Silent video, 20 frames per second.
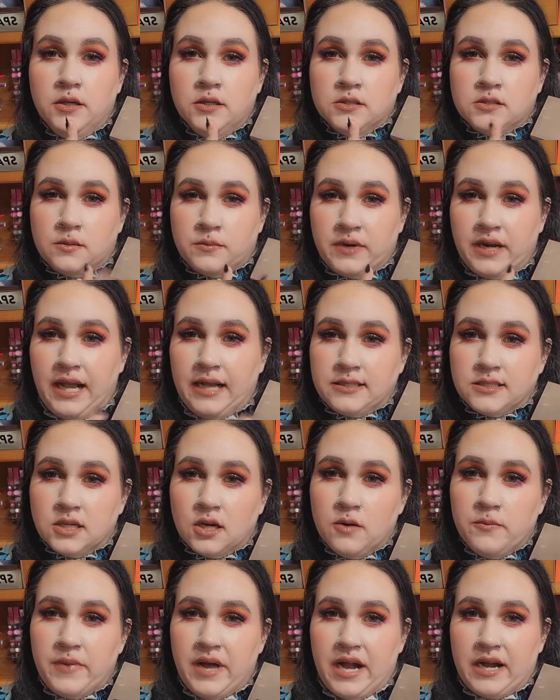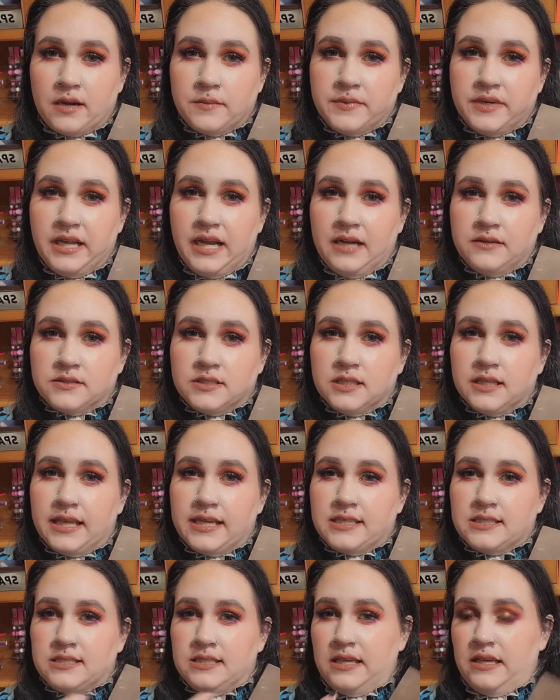So I'm going to have to go back. I'm going to have to
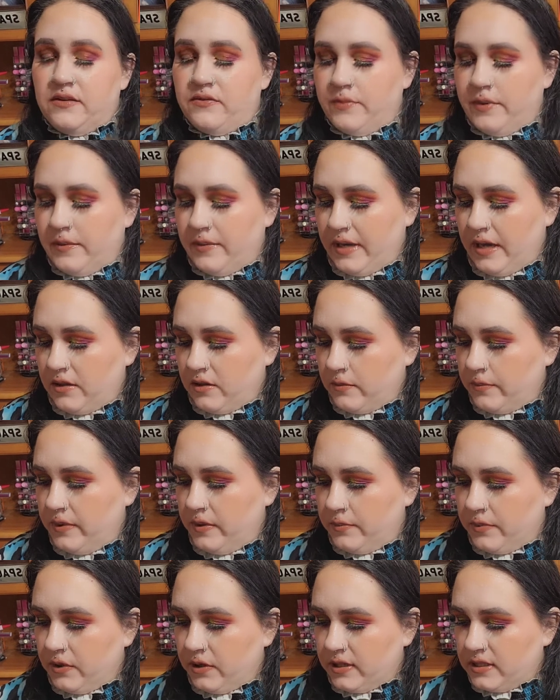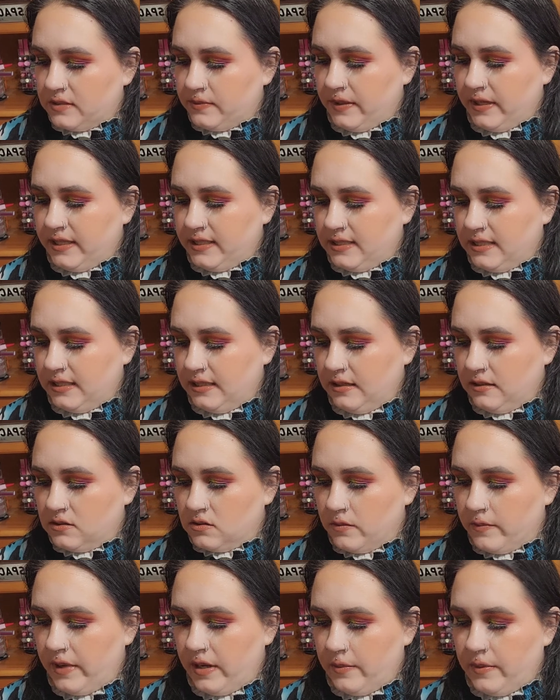like see if maybe other people are experiencing
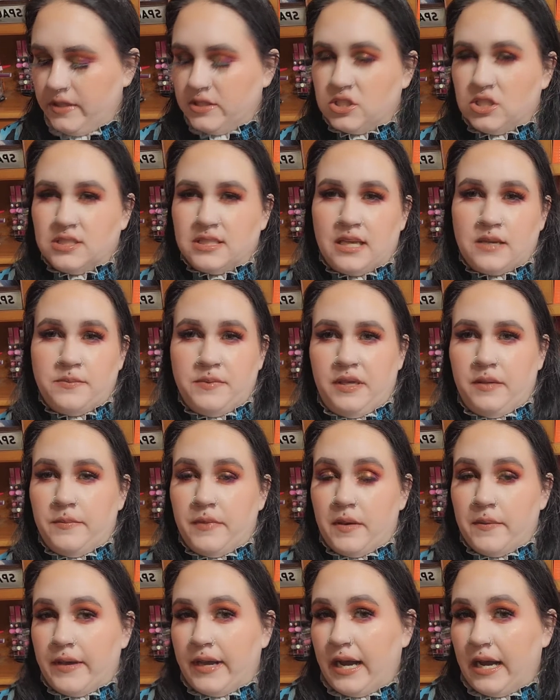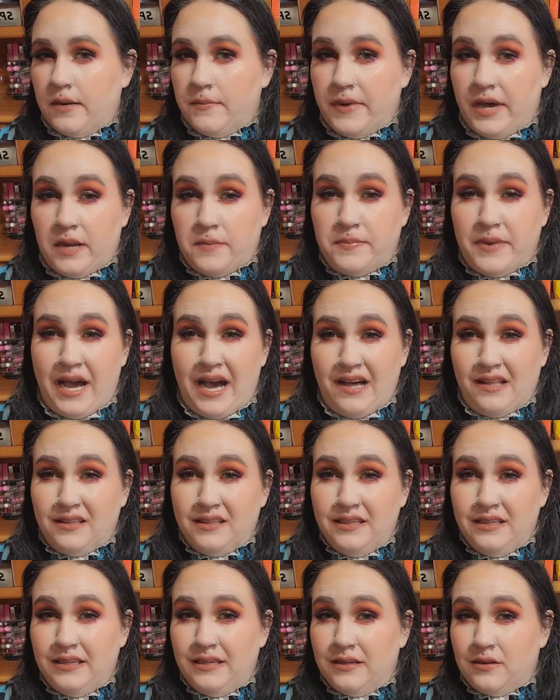this, or maybe it's just like me. Maybe I got a bad
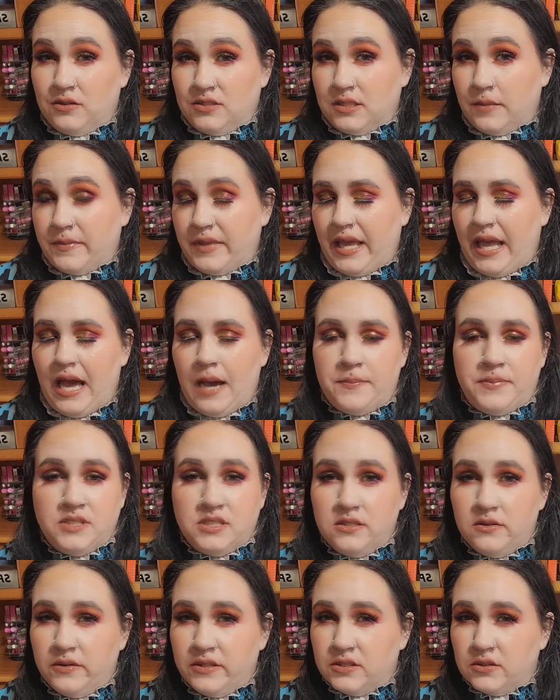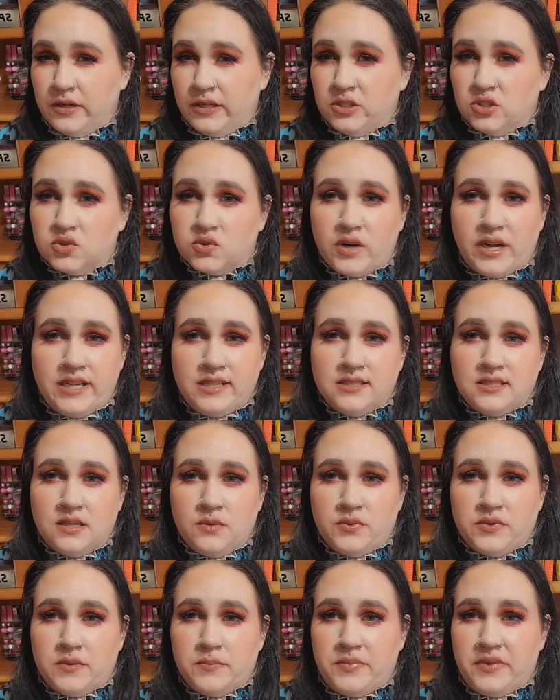palette or something happened to it during
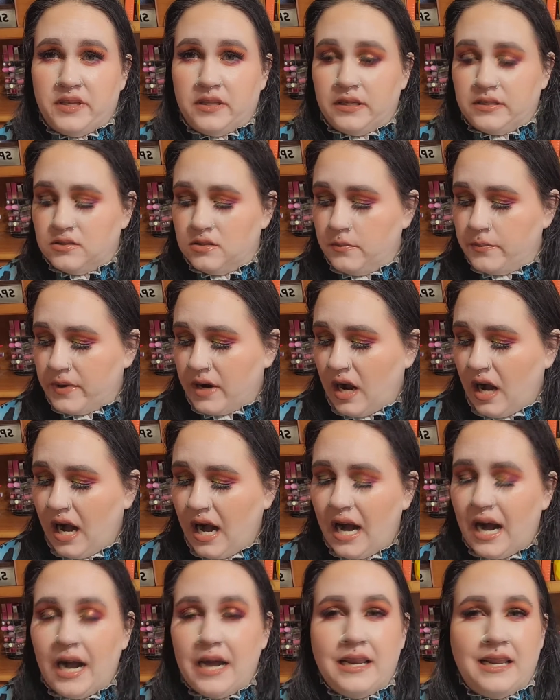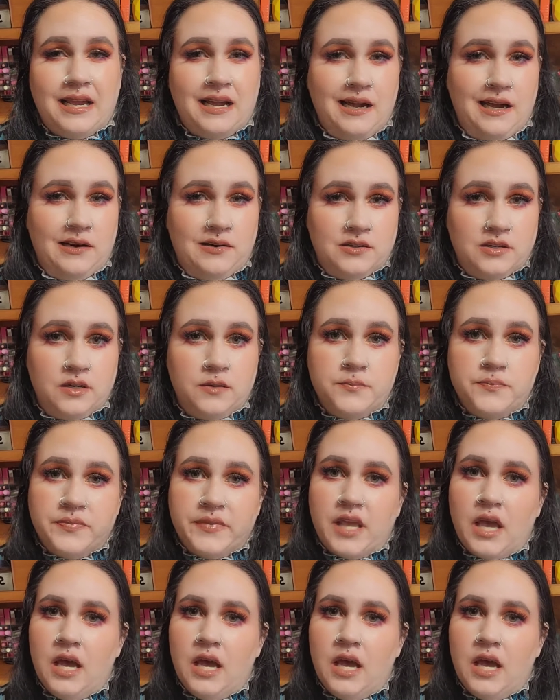transit with it being like super hot. I don't know.